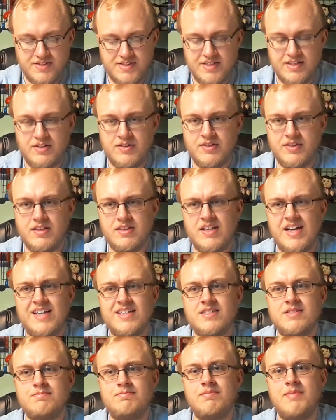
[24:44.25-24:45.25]
So the
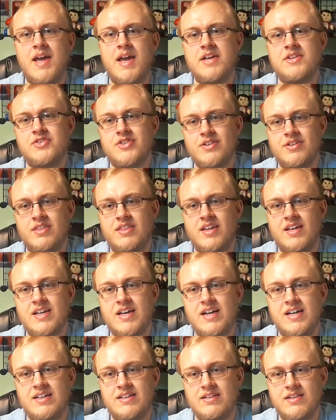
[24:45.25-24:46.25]
last major thing
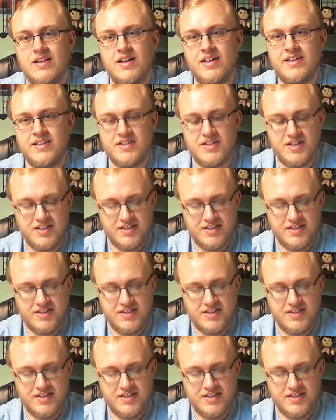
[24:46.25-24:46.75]
I'd like to